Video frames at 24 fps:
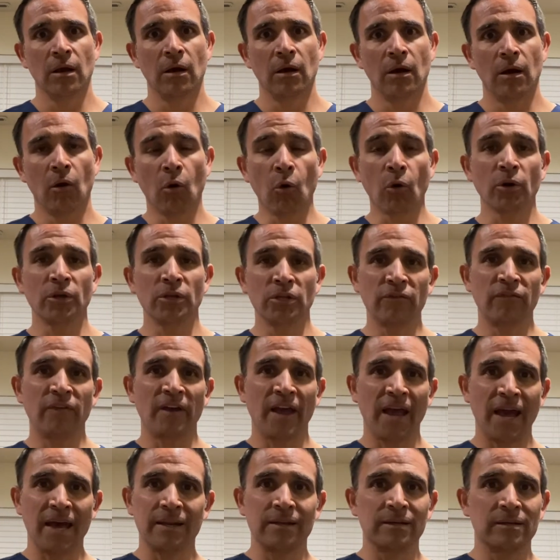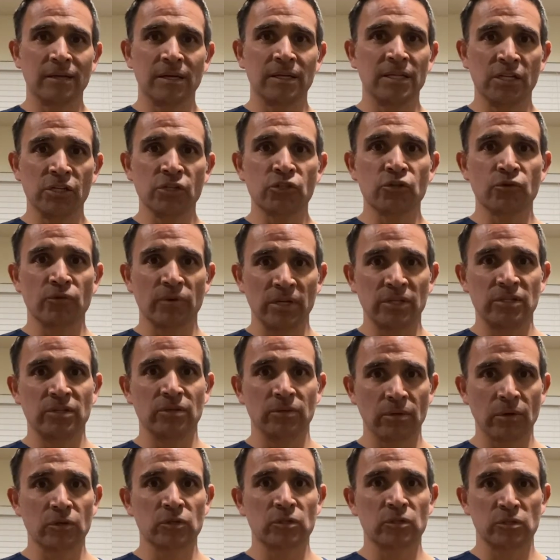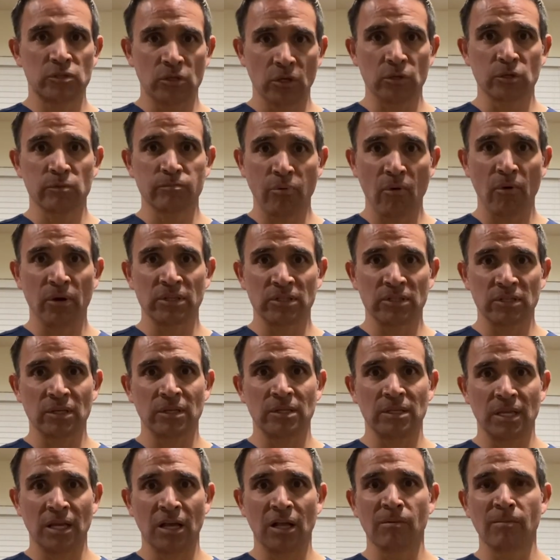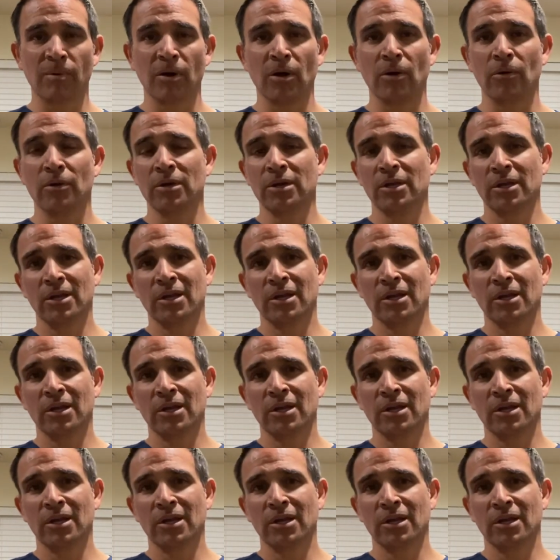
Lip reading: or you've had an injury to those points on the elbow,